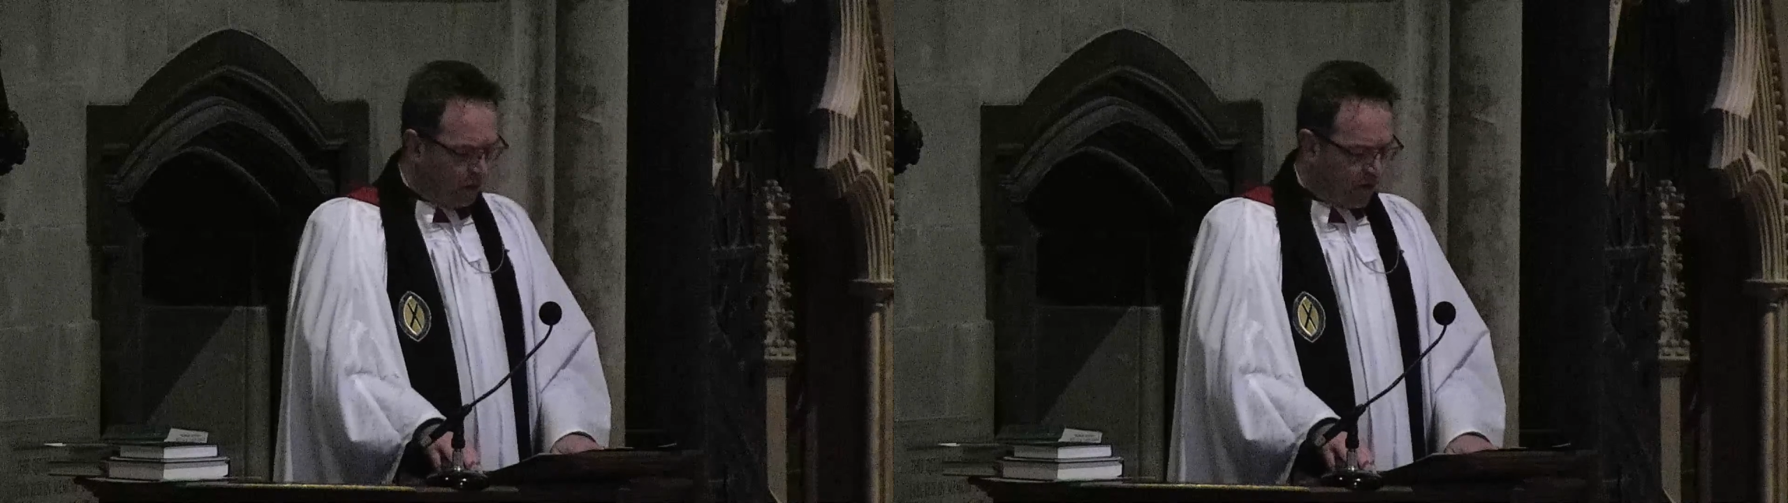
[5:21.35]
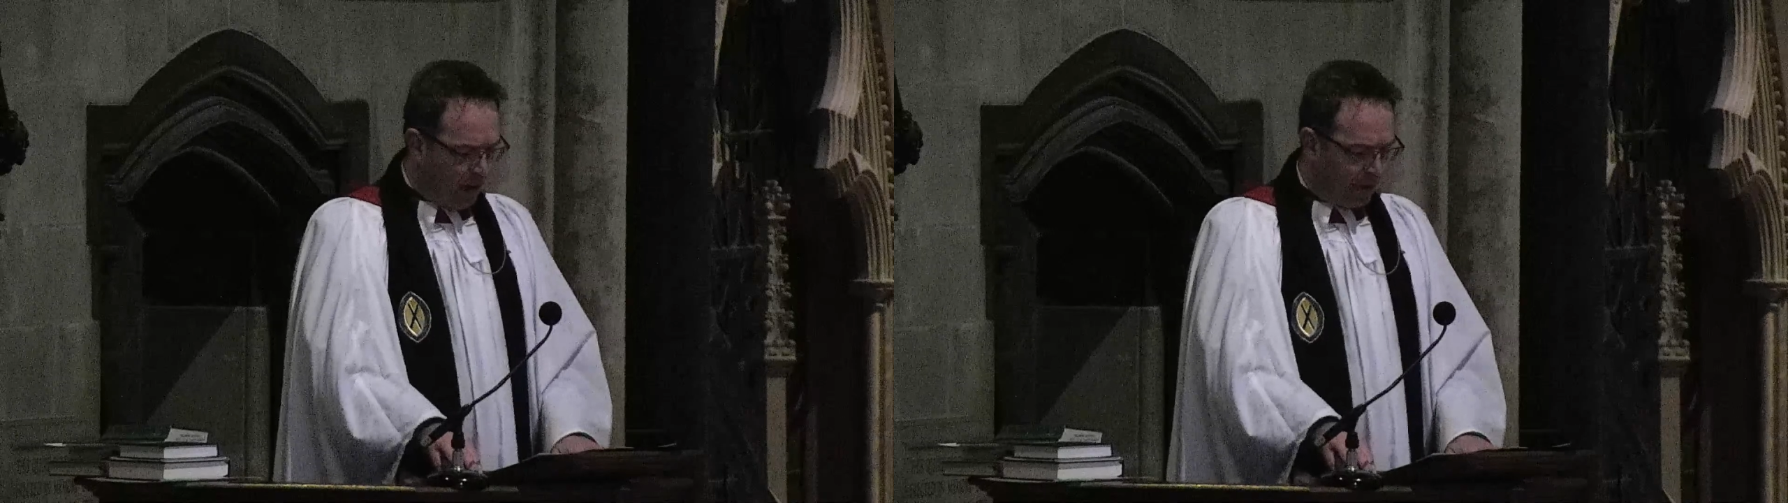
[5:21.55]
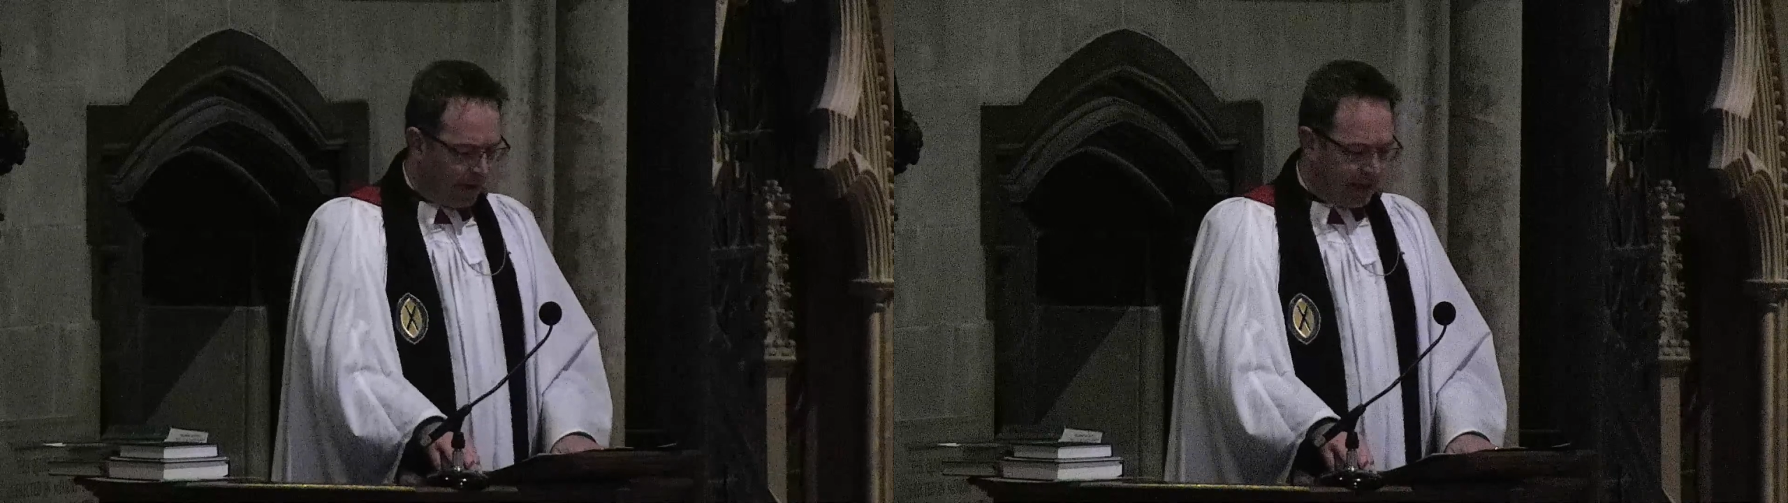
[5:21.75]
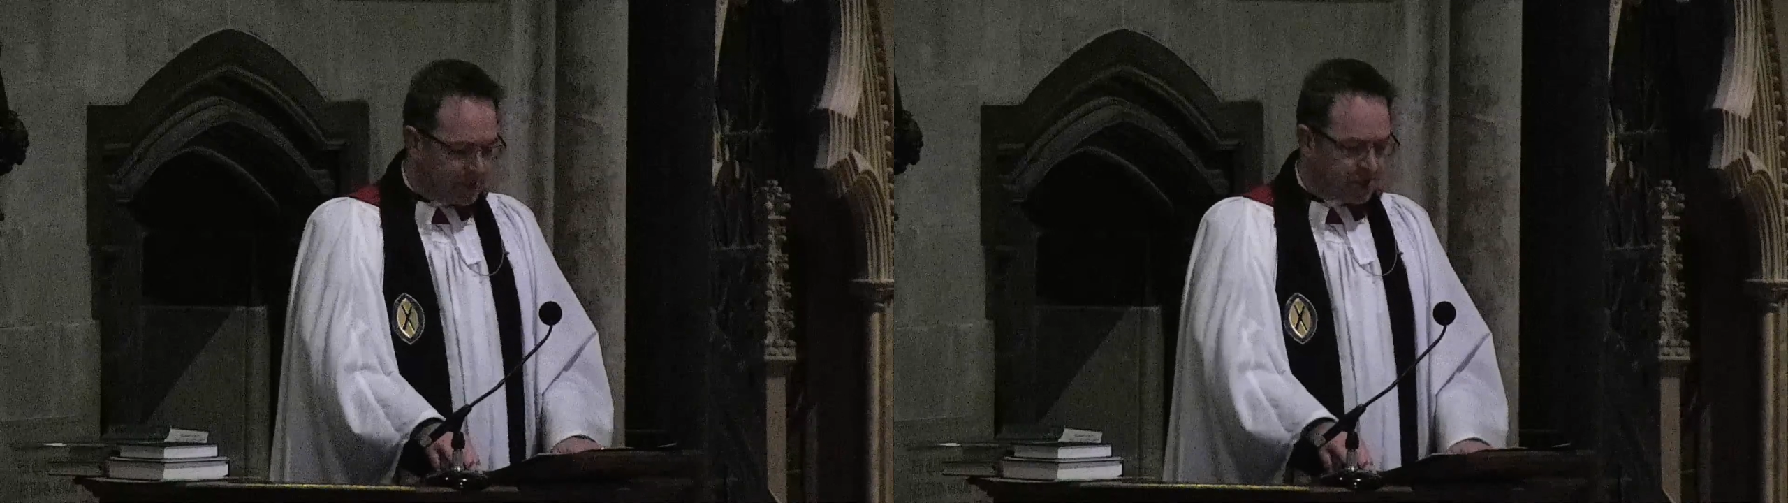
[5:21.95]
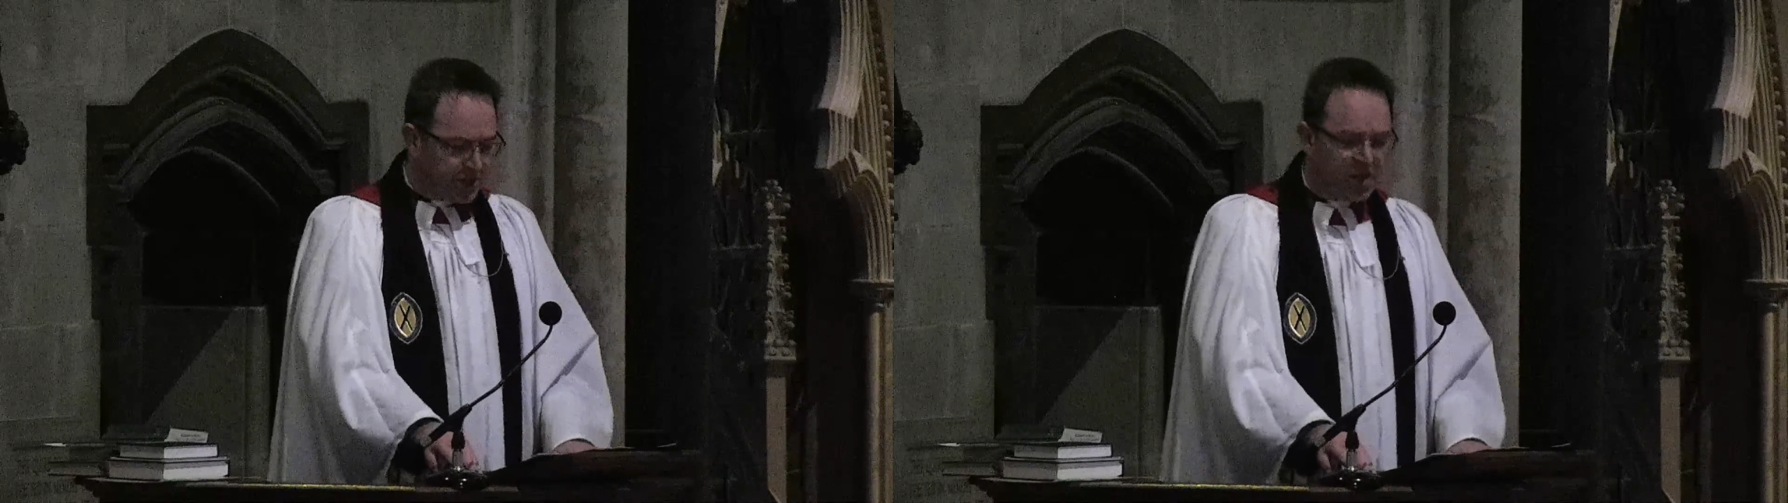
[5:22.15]

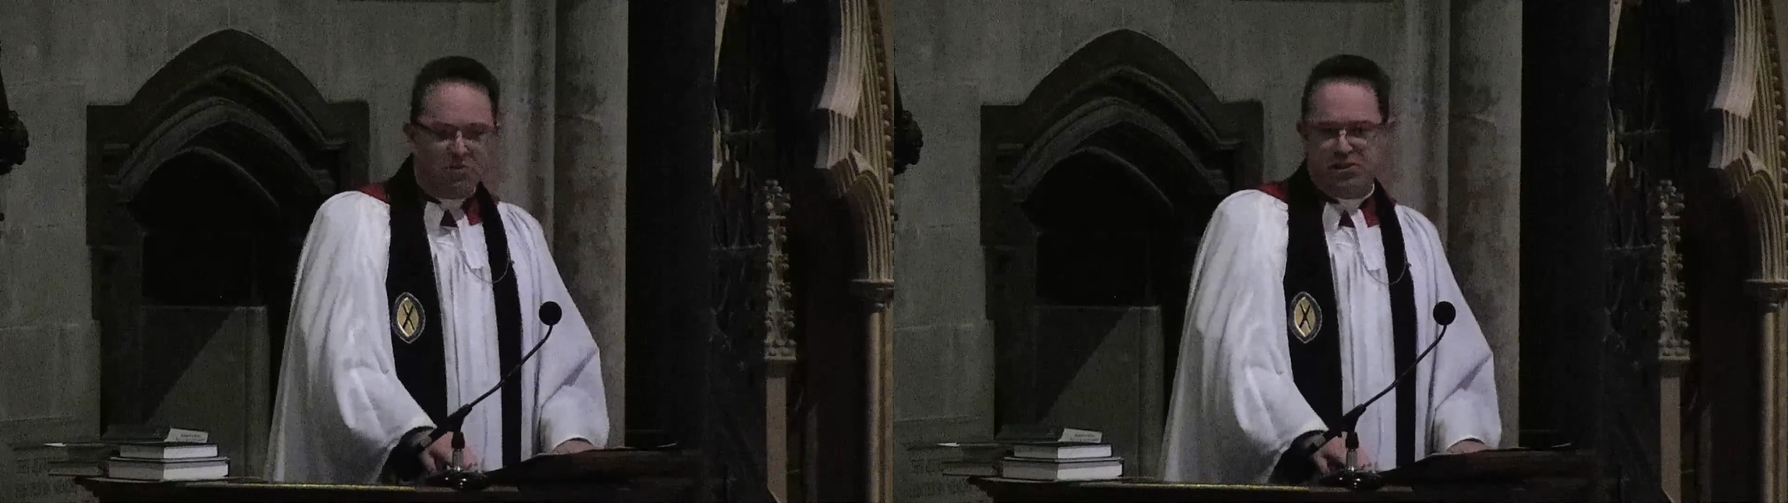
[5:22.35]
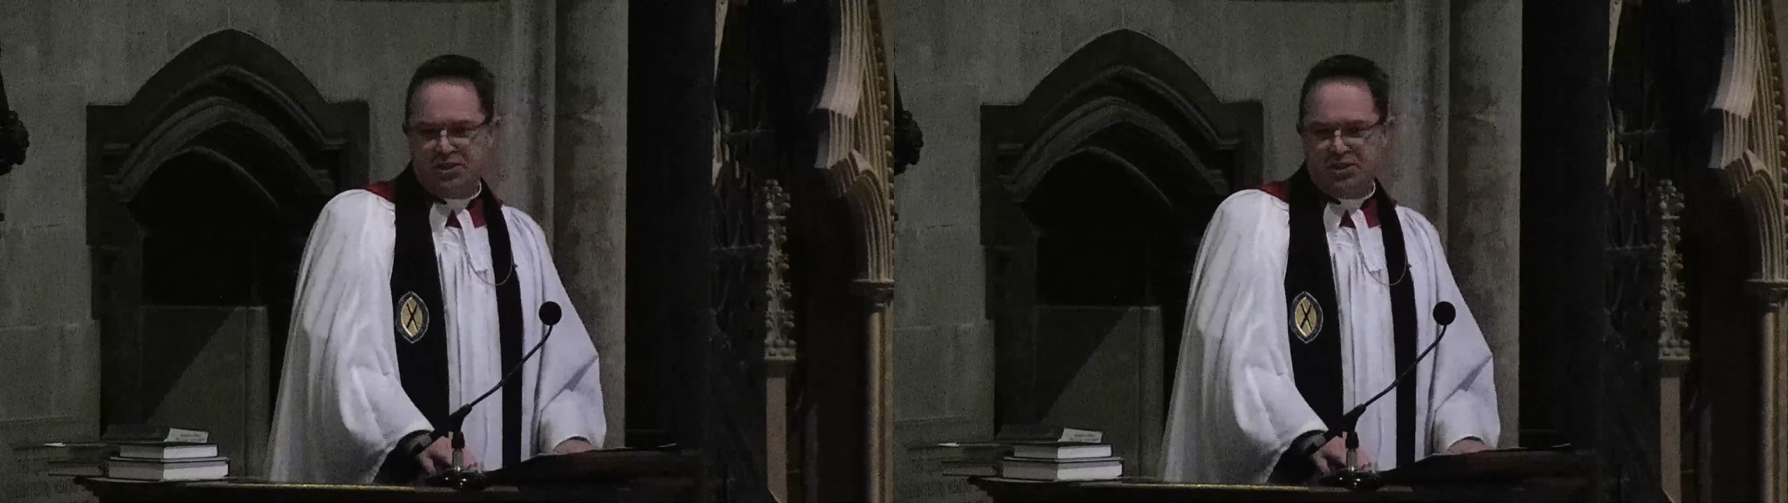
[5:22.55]
families connotes